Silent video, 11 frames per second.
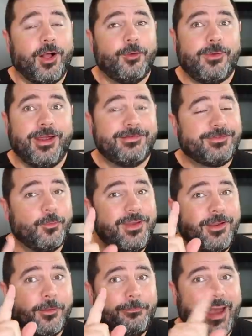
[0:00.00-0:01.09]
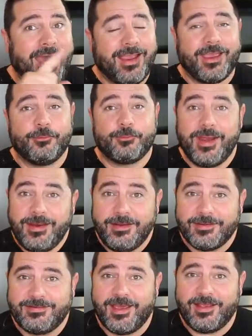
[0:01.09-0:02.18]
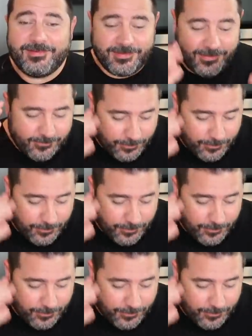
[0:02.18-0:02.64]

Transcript: All right, so we are back and ready to test these